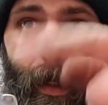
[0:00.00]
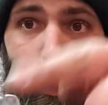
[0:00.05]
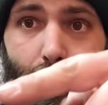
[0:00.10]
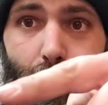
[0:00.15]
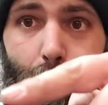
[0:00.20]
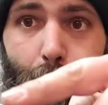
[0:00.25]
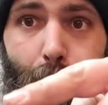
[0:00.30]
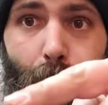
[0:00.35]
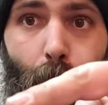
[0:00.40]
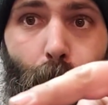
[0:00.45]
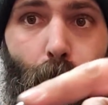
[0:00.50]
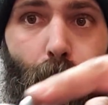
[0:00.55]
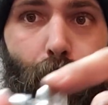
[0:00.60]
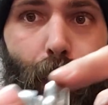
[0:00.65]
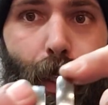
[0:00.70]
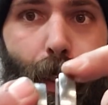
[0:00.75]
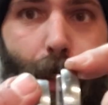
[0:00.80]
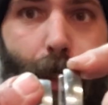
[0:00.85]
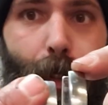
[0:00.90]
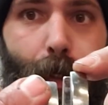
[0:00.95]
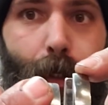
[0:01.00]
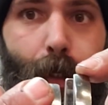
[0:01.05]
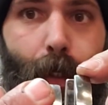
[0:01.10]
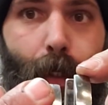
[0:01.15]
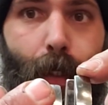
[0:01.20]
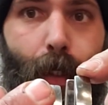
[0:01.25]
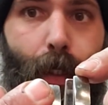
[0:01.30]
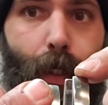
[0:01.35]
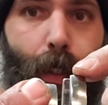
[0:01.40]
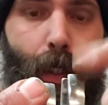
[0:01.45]
This big one here
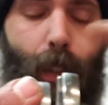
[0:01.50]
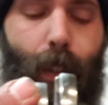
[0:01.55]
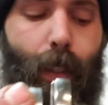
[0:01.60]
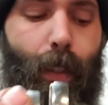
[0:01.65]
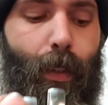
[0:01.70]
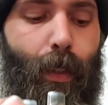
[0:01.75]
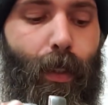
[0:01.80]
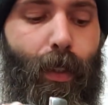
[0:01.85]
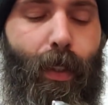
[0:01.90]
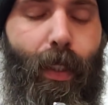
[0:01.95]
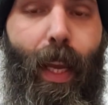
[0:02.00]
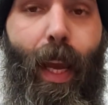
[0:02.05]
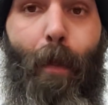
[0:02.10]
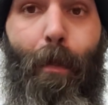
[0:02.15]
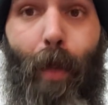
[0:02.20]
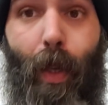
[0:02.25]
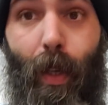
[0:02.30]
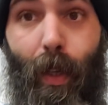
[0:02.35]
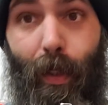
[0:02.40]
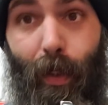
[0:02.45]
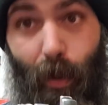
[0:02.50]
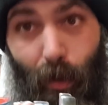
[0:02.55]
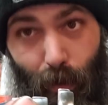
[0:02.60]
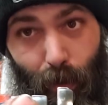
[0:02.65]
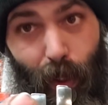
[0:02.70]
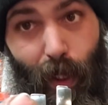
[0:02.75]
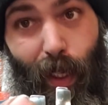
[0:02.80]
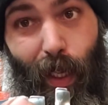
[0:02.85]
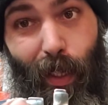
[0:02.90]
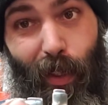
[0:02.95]
is a Snap-on
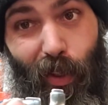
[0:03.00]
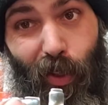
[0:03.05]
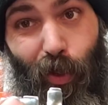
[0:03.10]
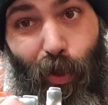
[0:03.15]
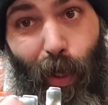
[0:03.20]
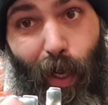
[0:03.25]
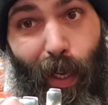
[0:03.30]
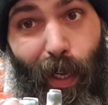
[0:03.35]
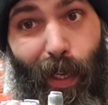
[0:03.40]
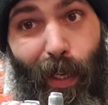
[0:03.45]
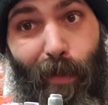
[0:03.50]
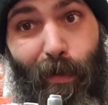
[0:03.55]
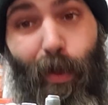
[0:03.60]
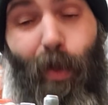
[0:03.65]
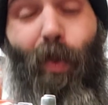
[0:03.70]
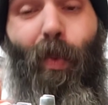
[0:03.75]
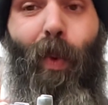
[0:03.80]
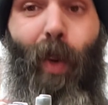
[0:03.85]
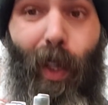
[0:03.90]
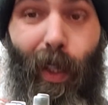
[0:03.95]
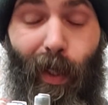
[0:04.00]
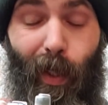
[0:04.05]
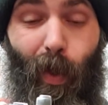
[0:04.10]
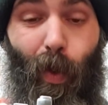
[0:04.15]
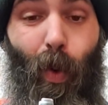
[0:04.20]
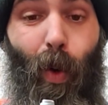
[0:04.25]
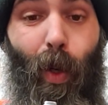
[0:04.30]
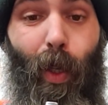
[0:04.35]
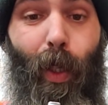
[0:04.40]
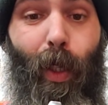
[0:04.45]
3/8 drive, 1
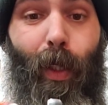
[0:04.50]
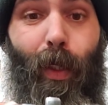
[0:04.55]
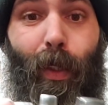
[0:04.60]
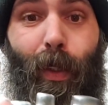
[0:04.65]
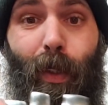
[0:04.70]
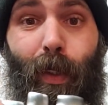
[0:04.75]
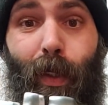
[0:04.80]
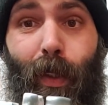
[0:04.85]
1/4.